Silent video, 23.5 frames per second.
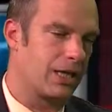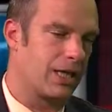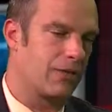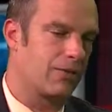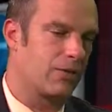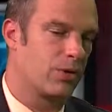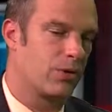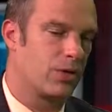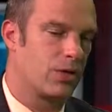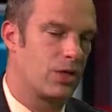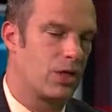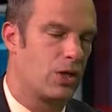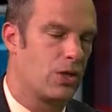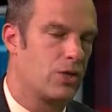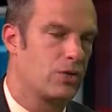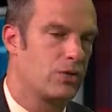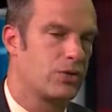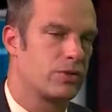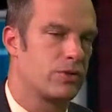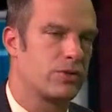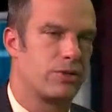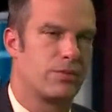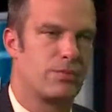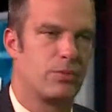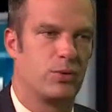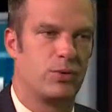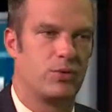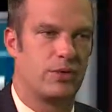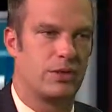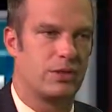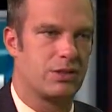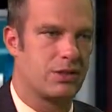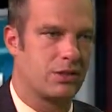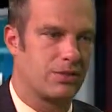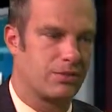Everyone knows the
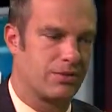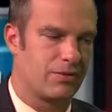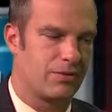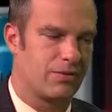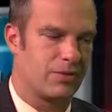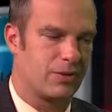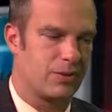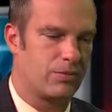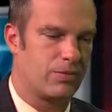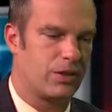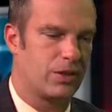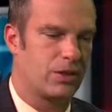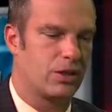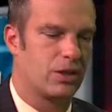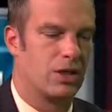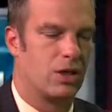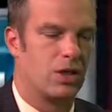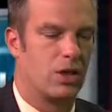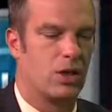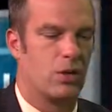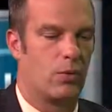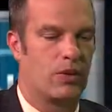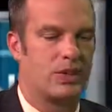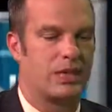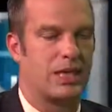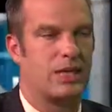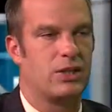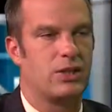movies that have been filmed here. What they